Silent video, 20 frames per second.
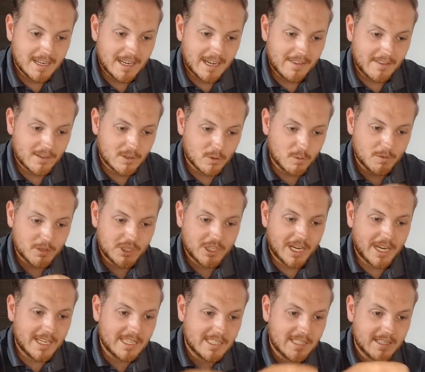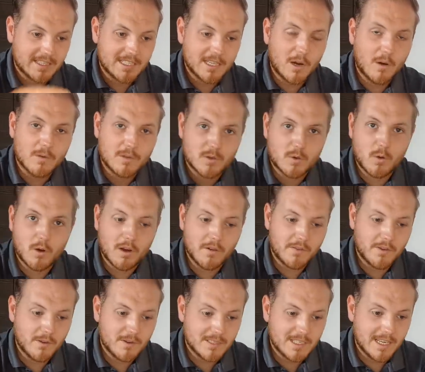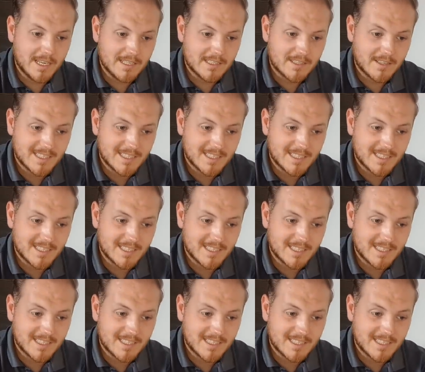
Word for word: and they're almost chasing themselves for quite a few seasons.